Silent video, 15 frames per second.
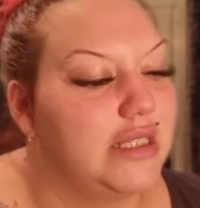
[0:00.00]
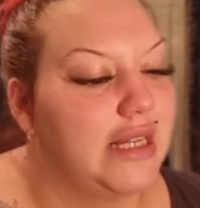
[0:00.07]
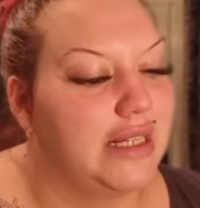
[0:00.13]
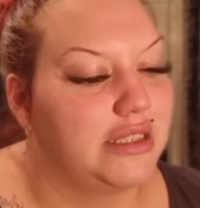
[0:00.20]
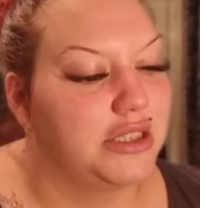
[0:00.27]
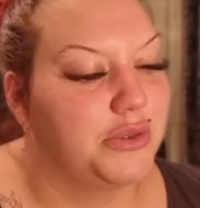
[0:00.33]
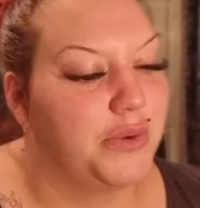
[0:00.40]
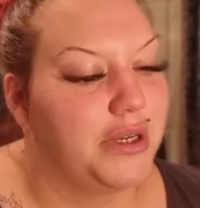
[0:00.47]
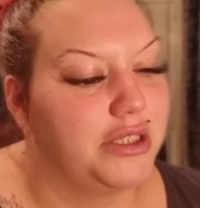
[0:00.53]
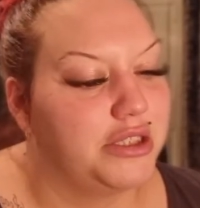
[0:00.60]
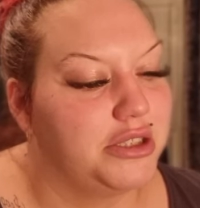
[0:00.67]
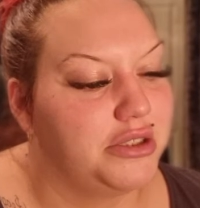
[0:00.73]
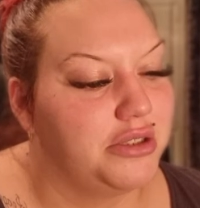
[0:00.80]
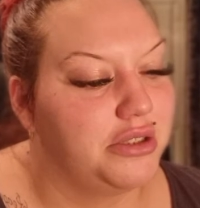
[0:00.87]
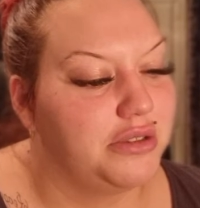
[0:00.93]
Next
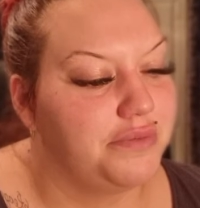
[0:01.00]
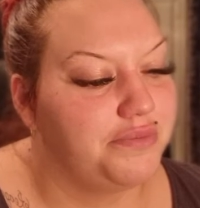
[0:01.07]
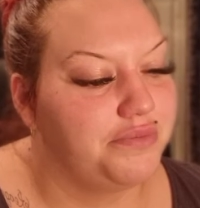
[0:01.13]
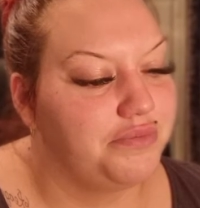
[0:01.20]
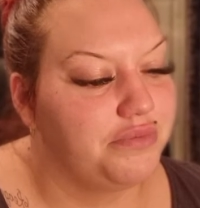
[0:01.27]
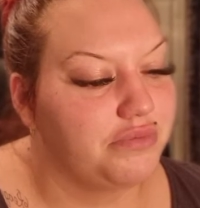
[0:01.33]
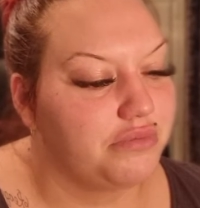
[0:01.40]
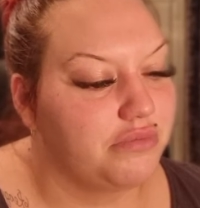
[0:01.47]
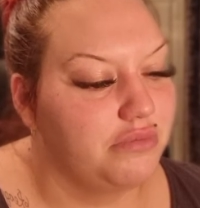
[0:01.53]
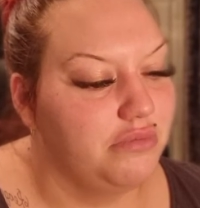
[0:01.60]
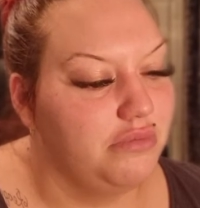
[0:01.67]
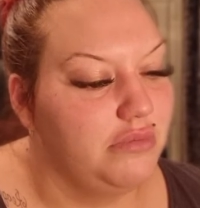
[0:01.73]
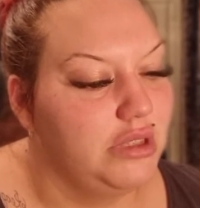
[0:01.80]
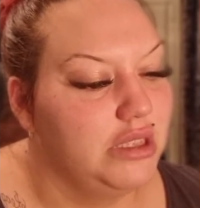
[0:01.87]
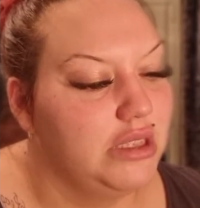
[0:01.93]
question.
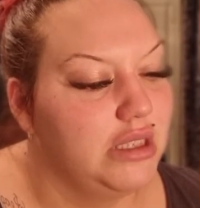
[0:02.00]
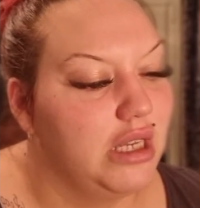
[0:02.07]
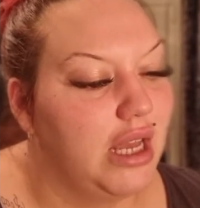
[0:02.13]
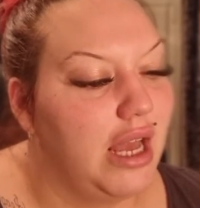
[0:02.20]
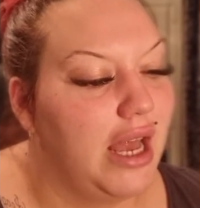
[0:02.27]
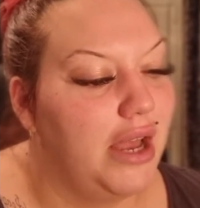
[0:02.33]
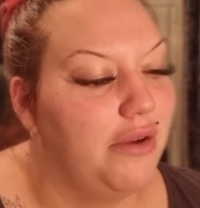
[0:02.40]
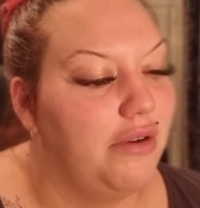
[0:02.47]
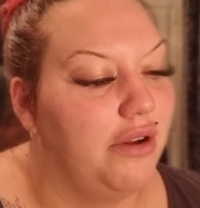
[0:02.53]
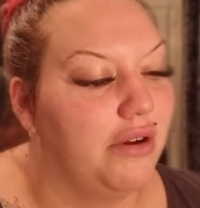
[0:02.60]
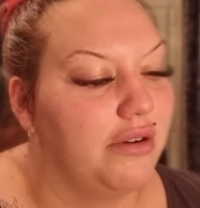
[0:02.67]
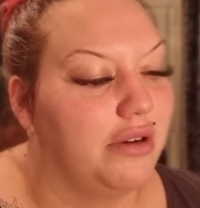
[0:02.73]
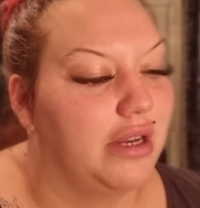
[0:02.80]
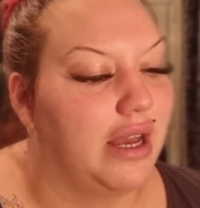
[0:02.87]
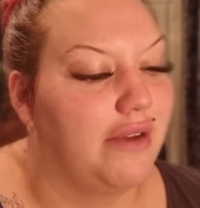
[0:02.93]
How
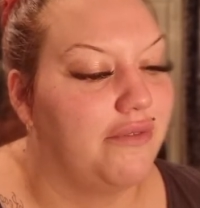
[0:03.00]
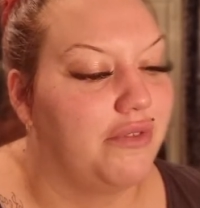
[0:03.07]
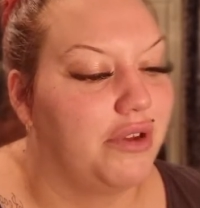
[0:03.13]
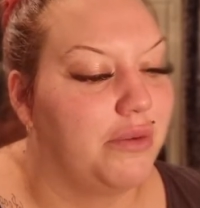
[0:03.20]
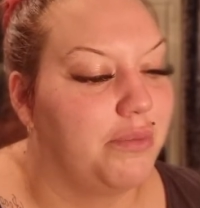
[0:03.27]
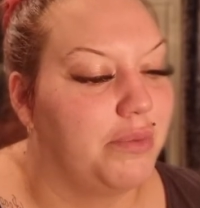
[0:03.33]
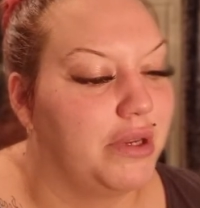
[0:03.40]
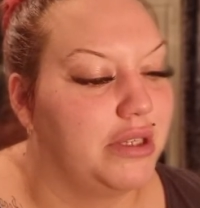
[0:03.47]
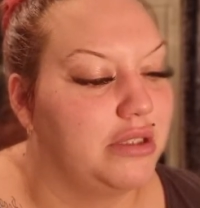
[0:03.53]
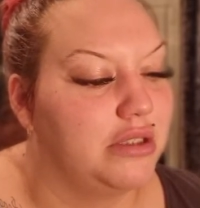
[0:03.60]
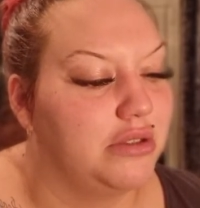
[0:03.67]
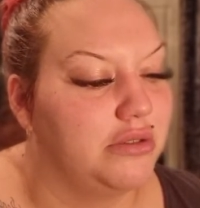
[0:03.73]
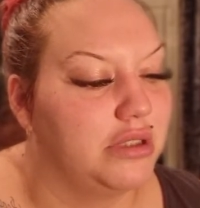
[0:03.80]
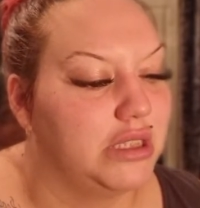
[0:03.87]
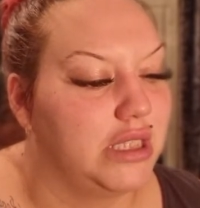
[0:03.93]
long have you been
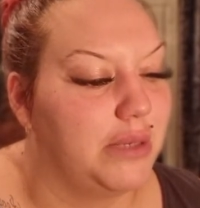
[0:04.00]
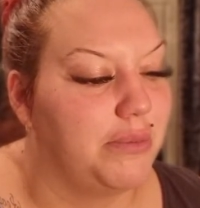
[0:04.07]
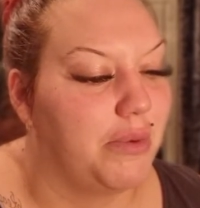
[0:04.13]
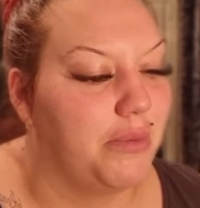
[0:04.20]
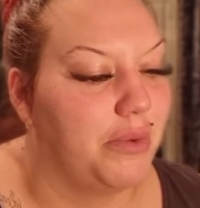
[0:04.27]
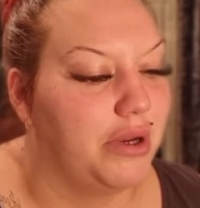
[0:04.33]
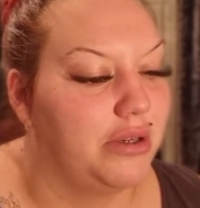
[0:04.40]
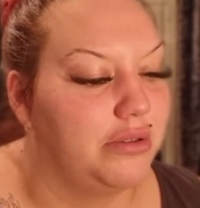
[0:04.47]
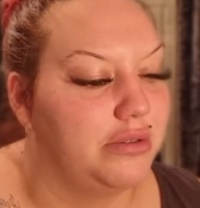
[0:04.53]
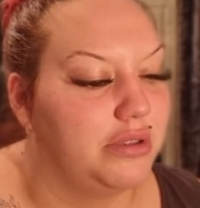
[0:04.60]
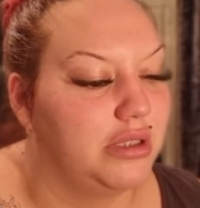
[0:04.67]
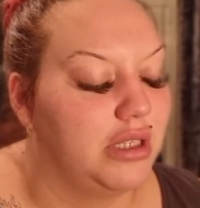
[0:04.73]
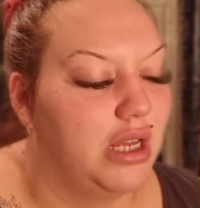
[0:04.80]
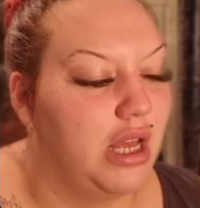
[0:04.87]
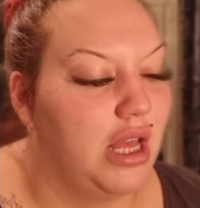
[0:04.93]
doing Slimming
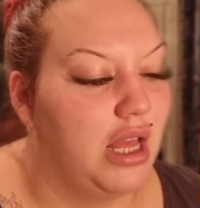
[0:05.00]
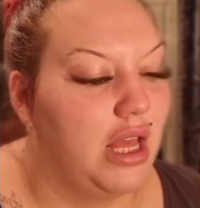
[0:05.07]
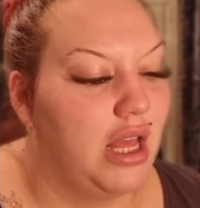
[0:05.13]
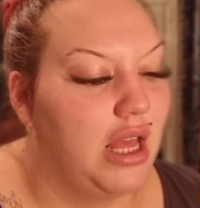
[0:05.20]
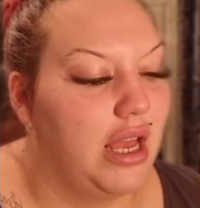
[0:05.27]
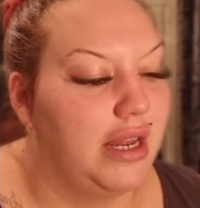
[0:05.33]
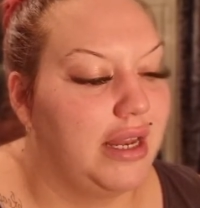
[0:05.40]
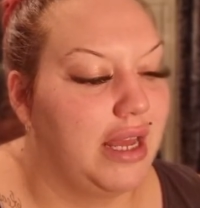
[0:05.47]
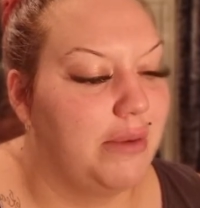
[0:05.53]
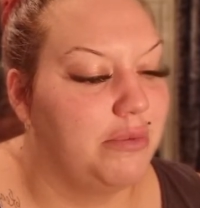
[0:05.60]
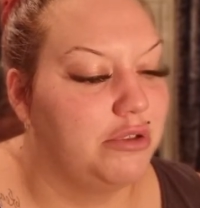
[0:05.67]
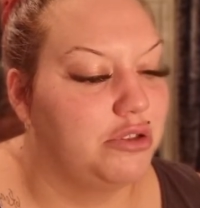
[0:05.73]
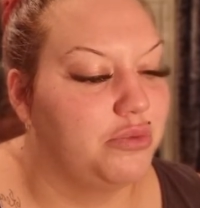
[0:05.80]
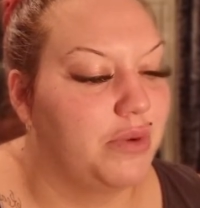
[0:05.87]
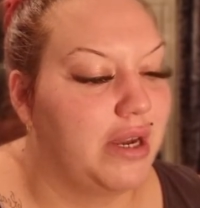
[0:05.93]
World? And how
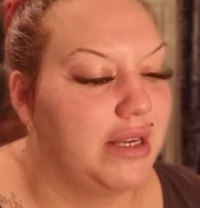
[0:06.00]
much